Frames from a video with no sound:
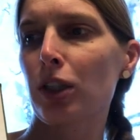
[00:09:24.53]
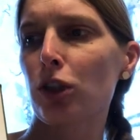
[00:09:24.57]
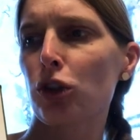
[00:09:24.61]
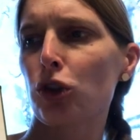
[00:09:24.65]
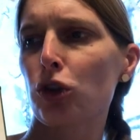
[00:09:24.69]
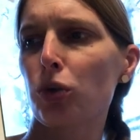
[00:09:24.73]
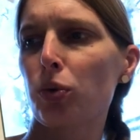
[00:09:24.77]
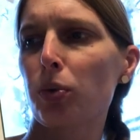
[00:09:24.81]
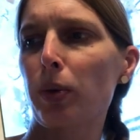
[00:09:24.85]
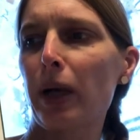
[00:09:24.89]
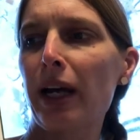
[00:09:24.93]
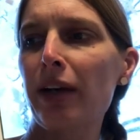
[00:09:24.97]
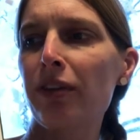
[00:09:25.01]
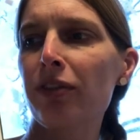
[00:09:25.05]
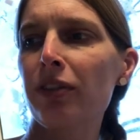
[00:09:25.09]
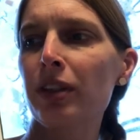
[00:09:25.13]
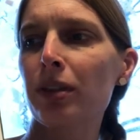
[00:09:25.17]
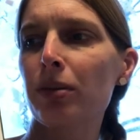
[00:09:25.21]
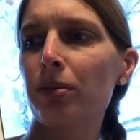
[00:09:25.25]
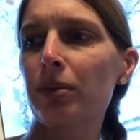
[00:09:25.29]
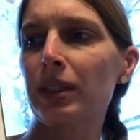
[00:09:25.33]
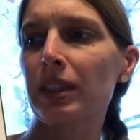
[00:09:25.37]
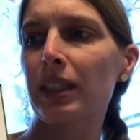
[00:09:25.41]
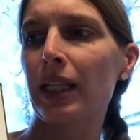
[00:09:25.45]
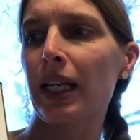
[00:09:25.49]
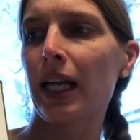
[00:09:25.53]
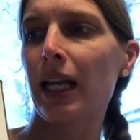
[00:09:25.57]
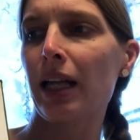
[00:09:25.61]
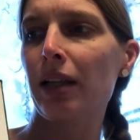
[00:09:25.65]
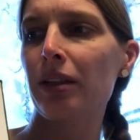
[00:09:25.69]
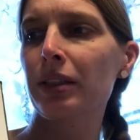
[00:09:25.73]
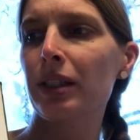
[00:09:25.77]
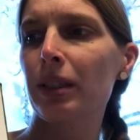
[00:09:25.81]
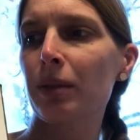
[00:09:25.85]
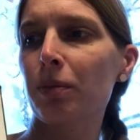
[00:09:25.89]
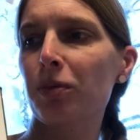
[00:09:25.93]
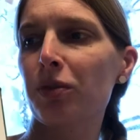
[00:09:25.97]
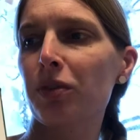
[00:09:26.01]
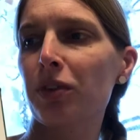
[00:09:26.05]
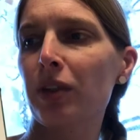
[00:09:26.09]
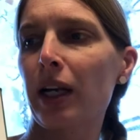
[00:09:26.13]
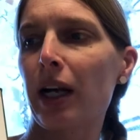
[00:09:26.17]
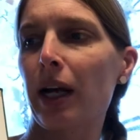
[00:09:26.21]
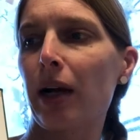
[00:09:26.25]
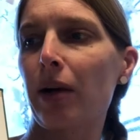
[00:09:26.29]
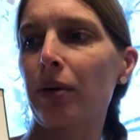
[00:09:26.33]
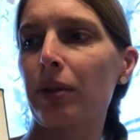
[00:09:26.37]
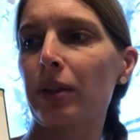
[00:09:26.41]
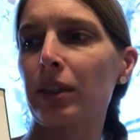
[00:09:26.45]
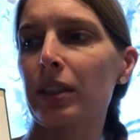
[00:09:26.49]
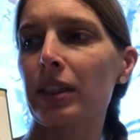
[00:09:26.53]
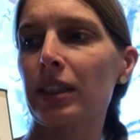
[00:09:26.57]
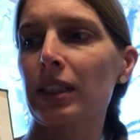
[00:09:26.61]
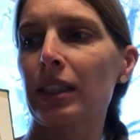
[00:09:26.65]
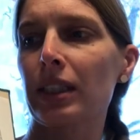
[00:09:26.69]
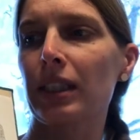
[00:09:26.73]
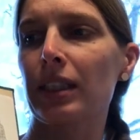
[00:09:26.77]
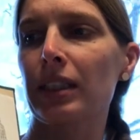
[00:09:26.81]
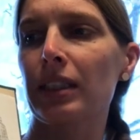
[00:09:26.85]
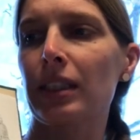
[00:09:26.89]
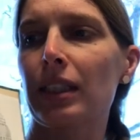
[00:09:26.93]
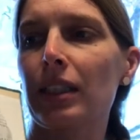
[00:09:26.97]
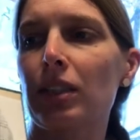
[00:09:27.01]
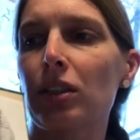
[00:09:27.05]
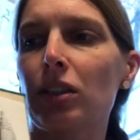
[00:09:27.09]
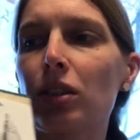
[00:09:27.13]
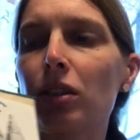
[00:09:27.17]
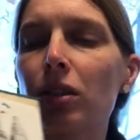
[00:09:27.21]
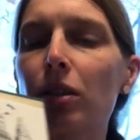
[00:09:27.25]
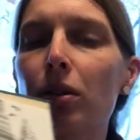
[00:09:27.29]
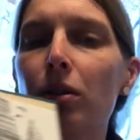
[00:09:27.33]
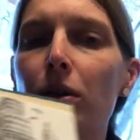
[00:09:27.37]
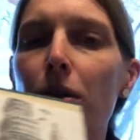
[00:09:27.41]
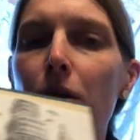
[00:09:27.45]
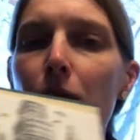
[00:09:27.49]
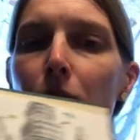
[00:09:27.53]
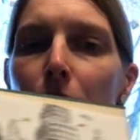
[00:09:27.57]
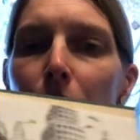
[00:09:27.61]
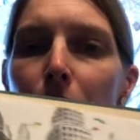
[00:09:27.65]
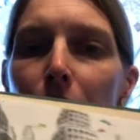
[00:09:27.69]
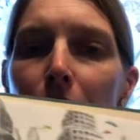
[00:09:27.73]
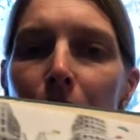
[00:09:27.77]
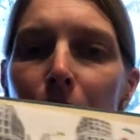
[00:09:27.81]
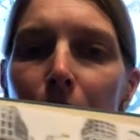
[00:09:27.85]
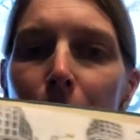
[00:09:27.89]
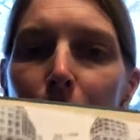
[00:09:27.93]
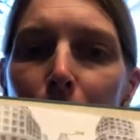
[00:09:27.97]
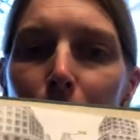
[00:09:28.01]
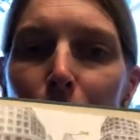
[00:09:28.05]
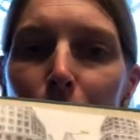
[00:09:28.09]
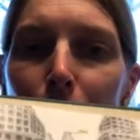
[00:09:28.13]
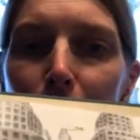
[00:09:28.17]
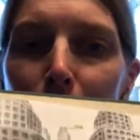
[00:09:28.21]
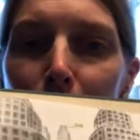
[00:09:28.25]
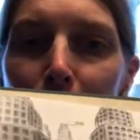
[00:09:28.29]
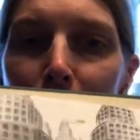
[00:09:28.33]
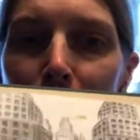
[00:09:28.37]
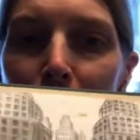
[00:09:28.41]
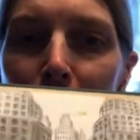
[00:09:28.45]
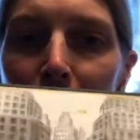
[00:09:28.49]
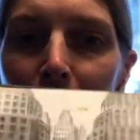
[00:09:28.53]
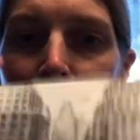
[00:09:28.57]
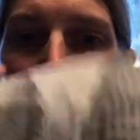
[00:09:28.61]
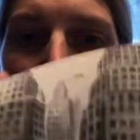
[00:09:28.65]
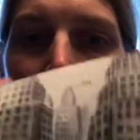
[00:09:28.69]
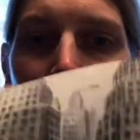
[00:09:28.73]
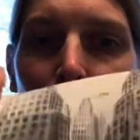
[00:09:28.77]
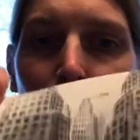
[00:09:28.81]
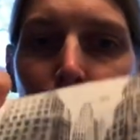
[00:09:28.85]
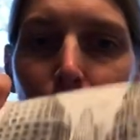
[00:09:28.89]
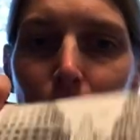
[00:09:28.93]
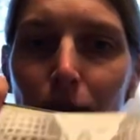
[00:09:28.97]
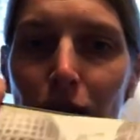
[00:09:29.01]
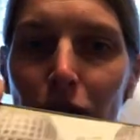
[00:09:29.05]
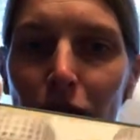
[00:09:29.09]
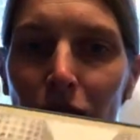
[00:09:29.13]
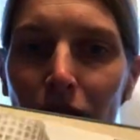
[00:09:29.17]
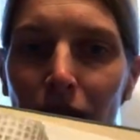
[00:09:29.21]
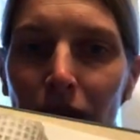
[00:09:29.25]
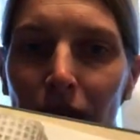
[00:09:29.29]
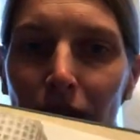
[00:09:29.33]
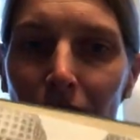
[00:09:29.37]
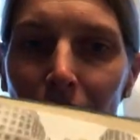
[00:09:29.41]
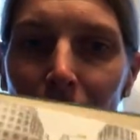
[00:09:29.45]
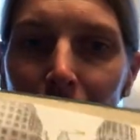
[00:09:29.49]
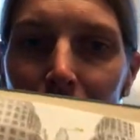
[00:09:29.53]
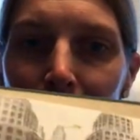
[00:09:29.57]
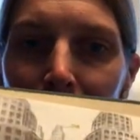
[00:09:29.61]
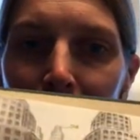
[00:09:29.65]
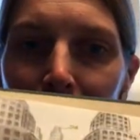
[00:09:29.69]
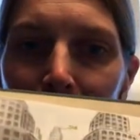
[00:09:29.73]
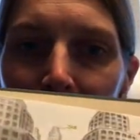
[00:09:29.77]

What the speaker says: Traffic was held up for hours as they slowly moved her out of the